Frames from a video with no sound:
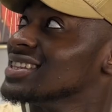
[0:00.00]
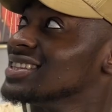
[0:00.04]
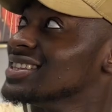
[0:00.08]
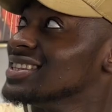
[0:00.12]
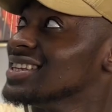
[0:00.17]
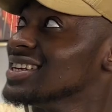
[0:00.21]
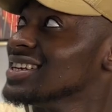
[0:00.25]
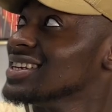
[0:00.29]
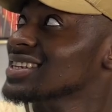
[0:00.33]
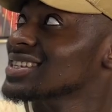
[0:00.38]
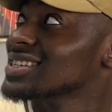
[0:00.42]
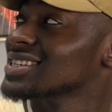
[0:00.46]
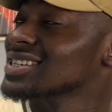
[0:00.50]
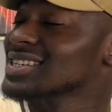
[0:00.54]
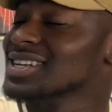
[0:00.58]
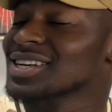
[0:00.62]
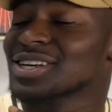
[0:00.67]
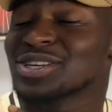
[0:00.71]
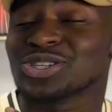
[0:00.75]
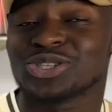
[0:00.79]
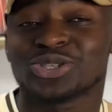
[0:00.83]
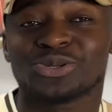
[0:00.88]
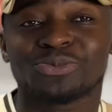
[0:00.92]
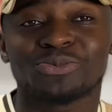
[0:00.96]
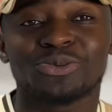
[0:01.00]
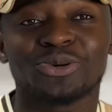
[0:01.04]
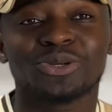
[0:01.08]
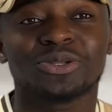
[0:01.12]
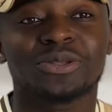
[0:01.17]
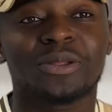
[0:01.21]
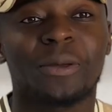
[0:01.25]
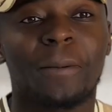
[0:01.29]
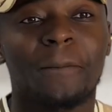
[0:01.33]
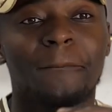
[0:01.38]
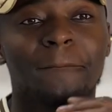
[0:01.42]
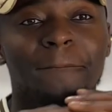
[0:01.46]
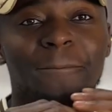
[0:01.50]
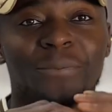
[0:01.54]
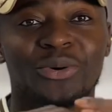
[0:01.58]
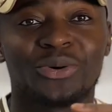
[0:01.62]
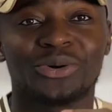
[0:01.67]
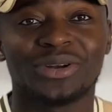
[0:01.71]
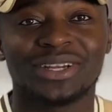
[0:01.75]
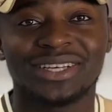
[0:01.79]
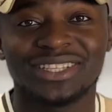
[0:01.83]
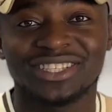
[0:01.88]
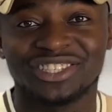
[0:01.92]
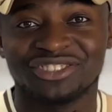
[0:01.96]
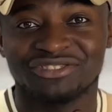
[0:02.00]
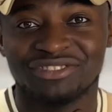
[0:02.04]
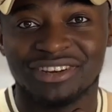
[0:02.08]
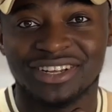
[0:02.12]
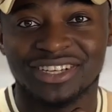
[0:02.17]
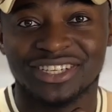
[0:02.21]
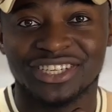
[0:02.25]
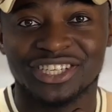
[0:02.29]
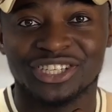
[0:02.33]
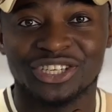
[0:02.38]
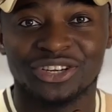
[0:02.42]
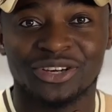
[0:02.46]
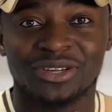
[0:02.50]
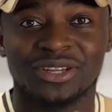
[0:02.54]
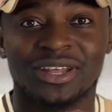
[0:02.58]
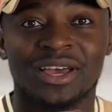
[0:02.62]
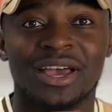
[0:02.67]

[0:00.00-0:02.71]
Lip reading: this smooth pulling transition.